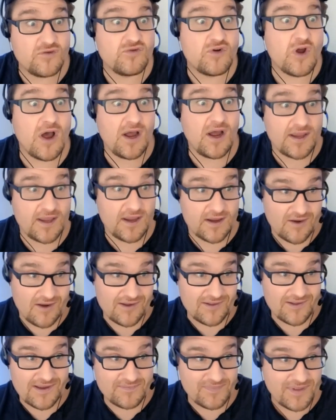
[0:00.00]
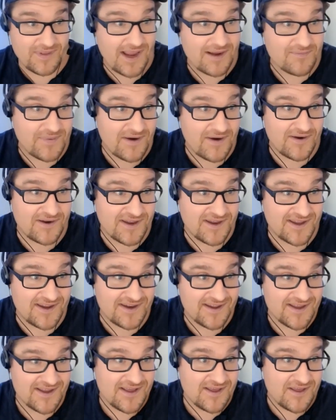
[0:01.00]
not get caught like BlackBerry did,
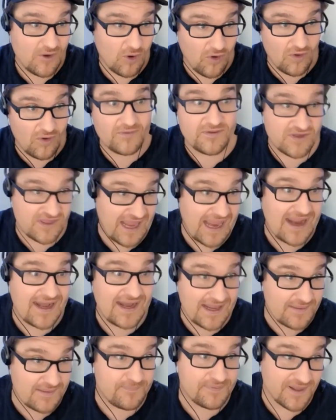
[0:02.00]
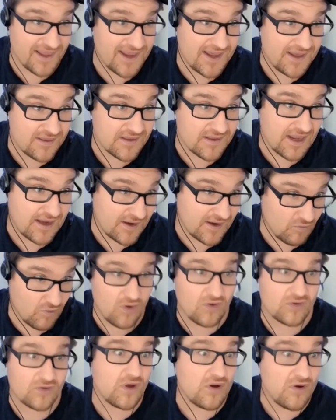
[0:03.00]
standing in place, getting
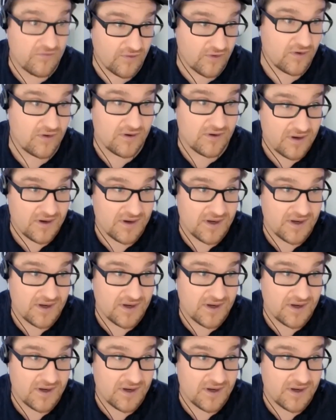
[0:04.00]
rolled over.